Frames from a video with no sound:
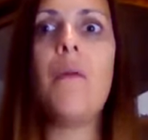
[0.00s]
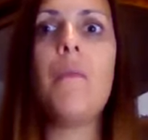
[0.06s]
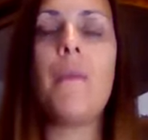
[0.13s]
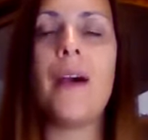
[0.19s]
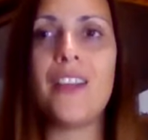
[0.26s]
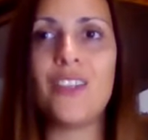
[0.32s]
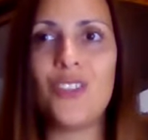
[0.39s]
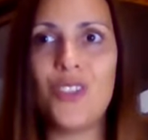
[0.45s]
how
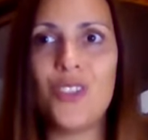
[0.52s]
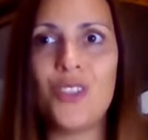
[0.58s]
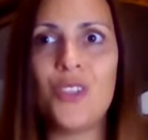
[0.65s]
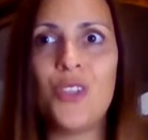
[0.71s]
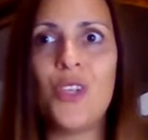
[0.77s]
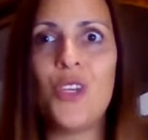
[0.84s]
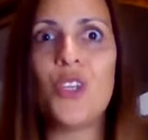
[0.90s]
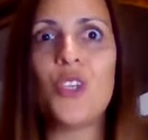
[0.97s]

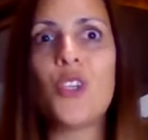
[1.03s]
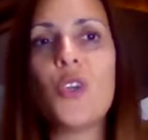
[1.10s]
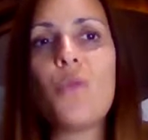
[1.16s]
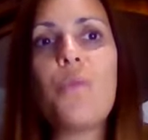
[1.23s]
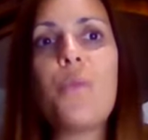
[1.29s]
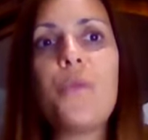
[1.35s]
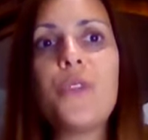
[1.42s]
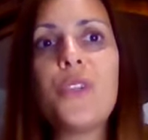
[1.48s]
much
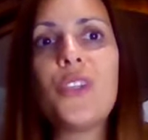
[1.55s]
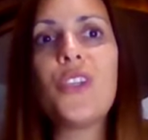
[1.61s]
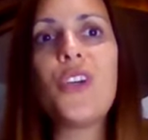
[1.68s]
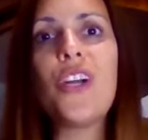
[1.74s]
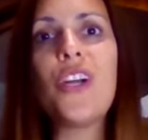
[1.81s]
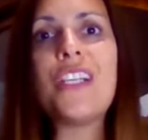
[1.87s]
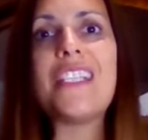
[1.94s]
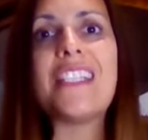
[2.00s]
you put
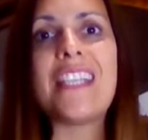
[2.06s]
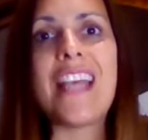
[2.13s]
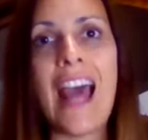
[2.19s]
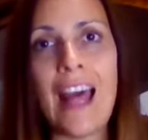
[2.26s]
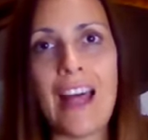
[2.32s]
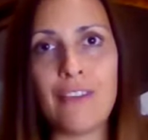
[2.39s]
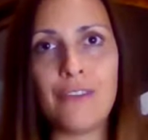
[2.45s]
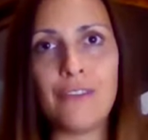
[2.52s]

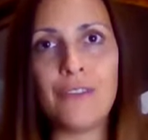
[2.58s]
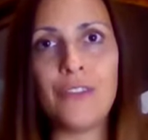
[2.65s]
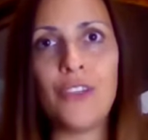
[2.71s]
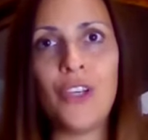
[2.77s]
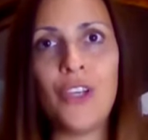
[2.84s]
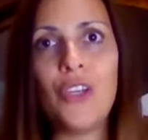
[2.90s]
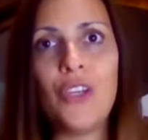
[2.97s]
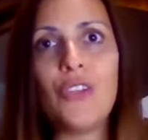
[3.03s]
yourself
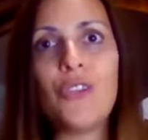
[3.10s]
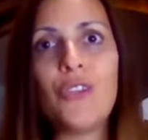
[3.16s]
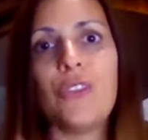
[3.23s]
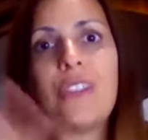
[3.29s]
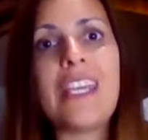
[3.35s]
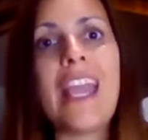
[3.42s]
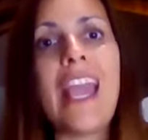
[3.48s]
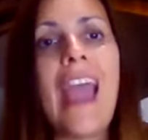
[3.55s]

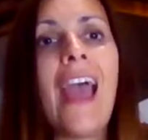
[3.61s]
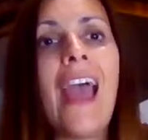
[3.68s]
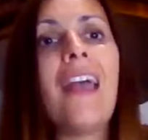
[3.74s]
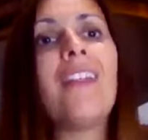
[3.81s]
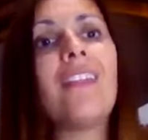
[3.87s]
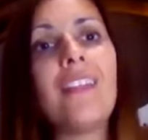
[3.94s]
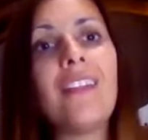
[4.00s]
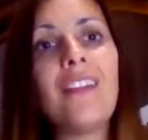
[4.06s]
to the
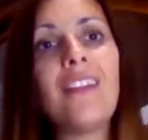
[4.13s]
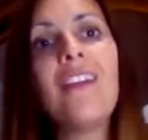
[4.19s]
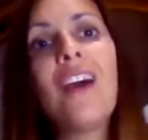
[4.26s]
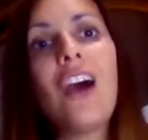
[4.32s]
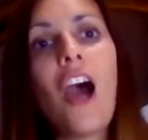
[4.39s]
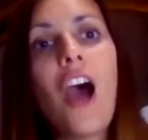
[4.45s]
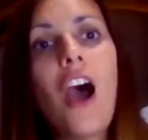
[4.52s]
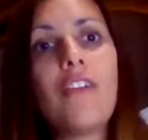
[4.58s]
end
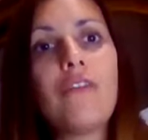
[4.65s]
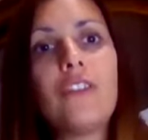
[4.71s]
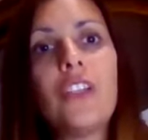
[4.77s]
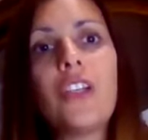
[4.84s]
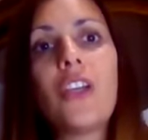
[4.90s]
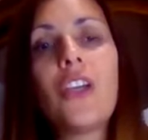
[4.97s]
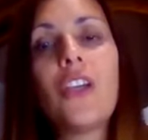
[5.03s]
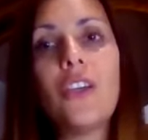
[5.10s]
of
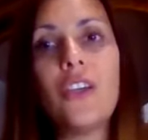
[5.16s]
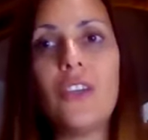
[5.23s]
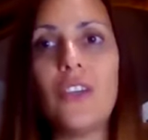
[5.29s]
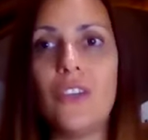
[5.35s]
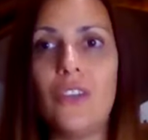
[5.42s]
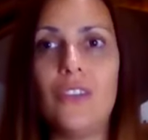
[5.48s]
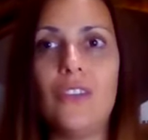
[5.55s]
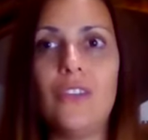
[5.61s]
the
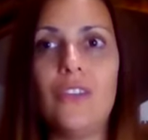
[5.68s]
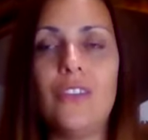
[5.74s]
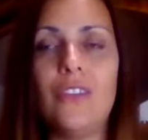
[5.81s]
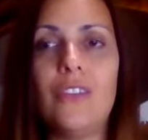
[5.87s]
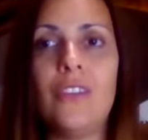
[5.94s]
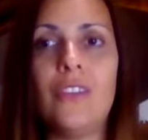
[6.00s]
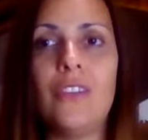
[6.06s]
queue,